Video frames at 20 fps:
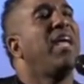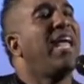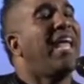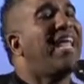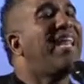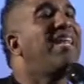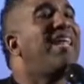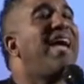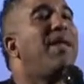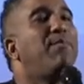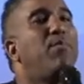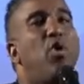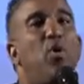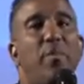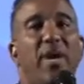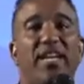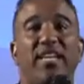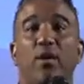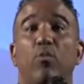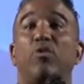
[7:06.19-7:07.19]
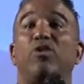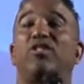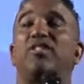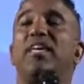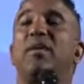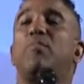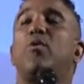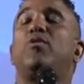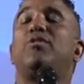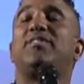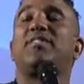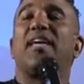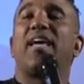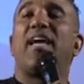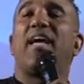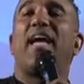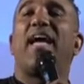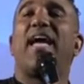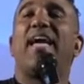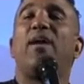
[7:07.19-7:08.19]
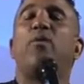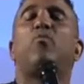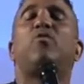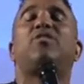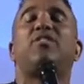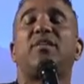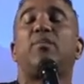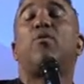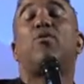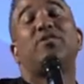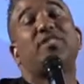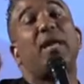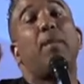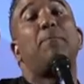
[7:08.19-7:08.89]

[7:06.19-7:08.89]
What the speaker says: in that moment, it was the most